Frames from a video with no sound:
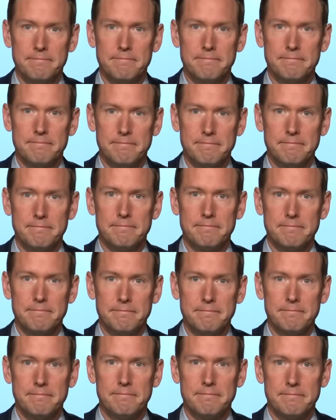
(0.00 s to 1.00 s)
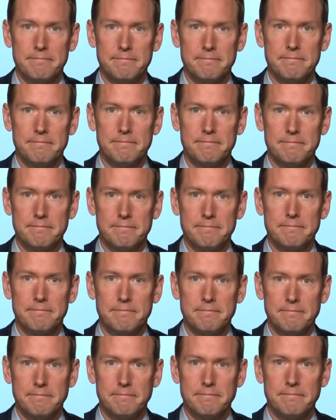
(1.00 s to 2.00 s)

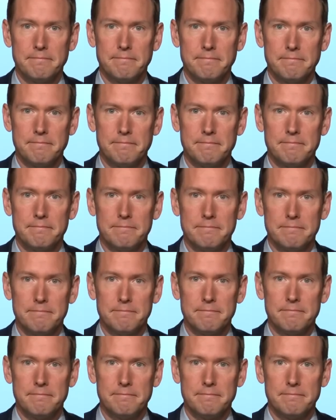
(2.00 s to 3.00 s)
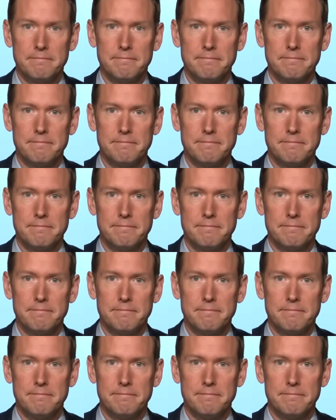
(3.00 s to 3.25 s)
This person isn't speaking.